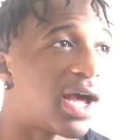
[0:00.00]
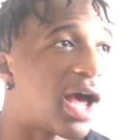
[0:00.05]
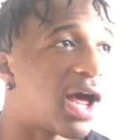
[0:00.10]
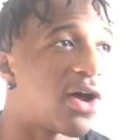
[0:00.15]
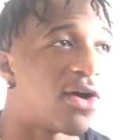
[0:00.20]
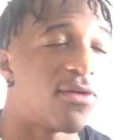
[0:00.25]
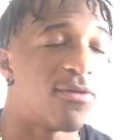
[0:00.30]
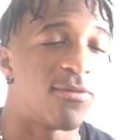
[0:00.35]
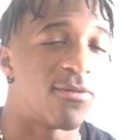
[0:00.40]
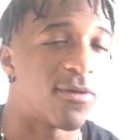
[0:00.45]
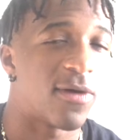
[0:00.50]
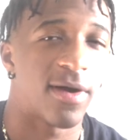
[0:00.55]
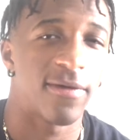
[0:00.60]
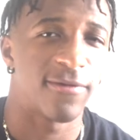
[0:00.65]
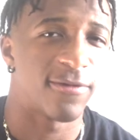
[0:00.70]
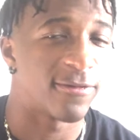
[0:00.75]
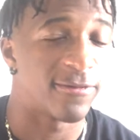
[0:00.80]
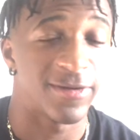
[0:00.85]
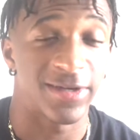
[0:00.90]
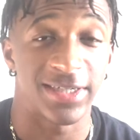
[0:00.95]
I don't, for
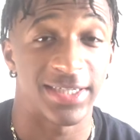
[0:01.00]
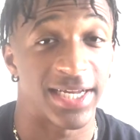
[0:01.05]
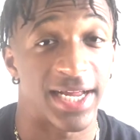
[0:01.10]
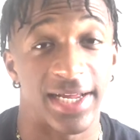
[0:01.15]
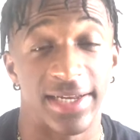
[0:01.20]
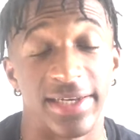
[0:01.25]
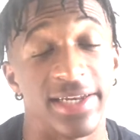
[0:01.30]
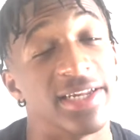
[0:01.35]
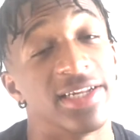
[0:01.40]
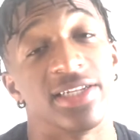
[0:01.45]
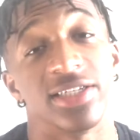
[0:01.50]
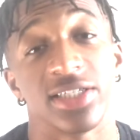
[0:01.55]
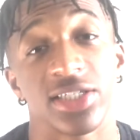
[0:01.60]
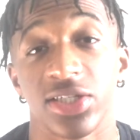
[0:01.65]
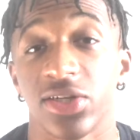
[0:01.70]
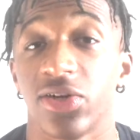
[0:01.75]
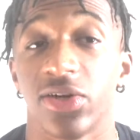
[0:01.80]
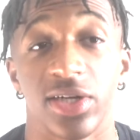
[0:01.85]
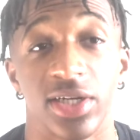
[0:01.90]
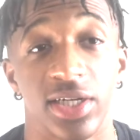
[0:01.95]
whatever reason, I didn't
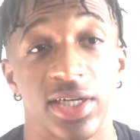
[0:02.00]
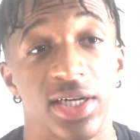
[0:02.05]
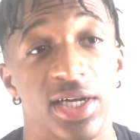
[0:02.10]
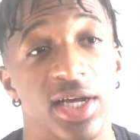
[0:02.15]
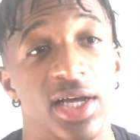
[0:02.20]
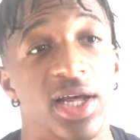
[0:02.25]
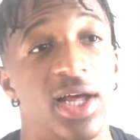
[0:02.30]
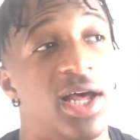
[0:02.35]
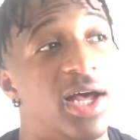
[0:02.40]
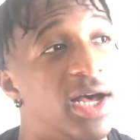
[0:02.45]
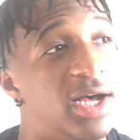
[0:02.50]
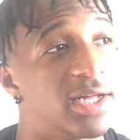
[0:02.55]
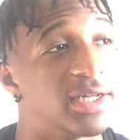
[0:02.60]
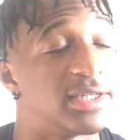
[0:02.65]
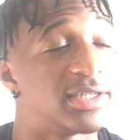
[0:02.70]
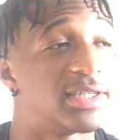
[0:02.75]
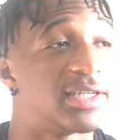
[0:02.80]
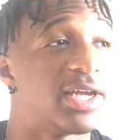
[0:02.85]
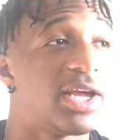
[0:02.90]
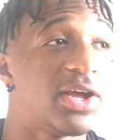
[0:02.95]
start it
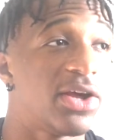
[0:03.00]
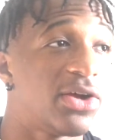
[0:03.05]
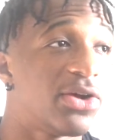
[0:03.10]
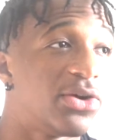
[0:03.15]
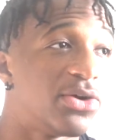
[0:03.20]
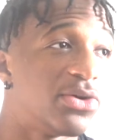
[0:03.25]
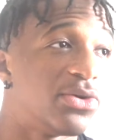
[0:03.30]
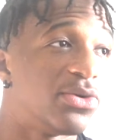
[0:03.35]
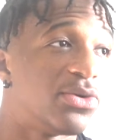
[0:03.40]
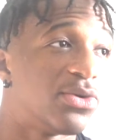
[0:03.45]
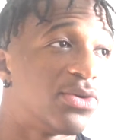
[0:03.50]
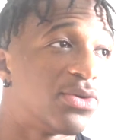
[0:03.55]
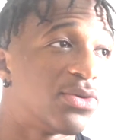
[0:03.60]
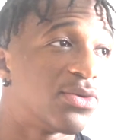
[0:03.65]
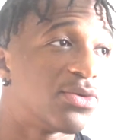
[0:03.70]
until